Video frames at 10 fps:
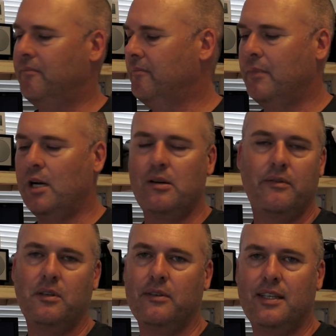my
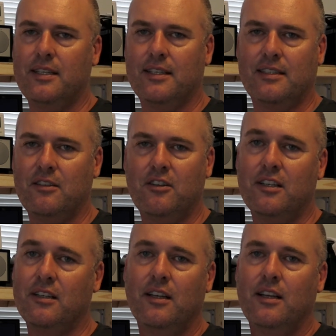review of this. It's
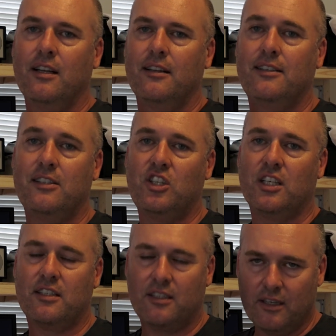not. This is
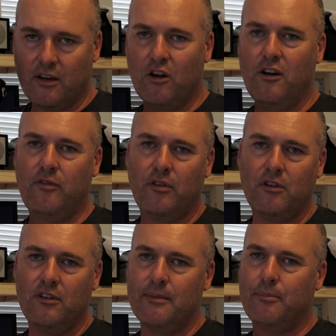just an
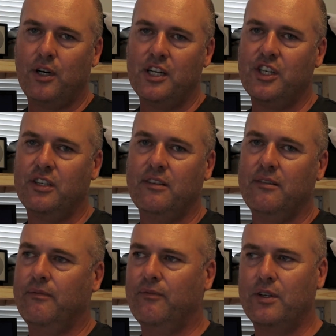overall
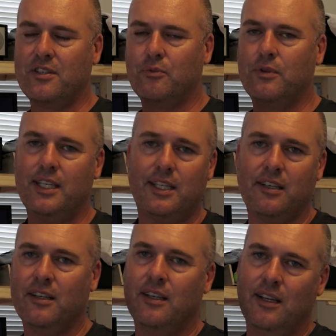impression, first week,
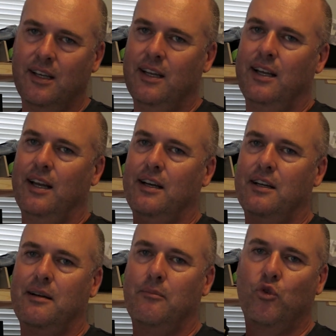
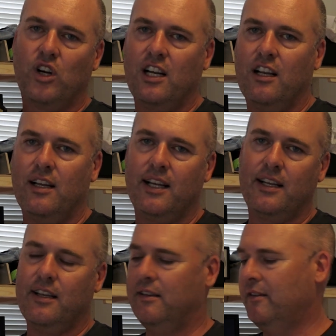what I
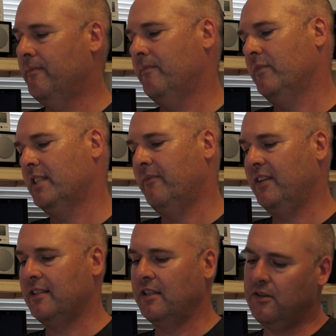like, some
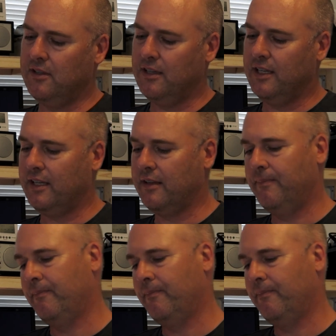things I don't like,